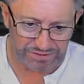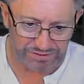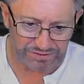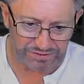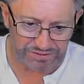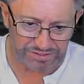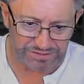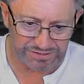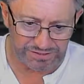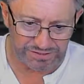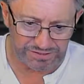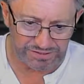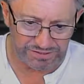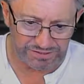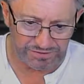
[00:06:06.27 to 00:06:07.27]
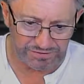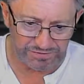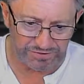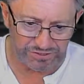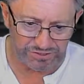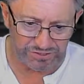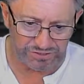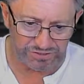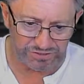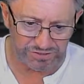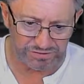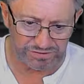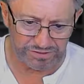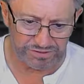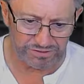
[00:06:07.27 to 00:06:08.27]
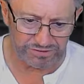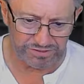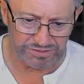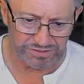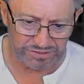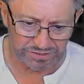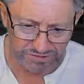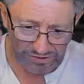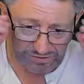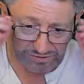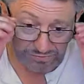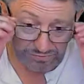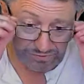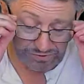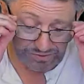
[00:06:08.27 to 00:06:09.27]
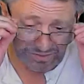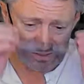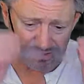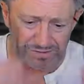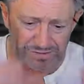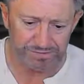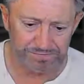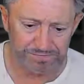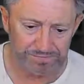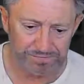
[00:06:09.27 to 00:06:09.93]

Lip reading: So that's in this new version 2.3.010.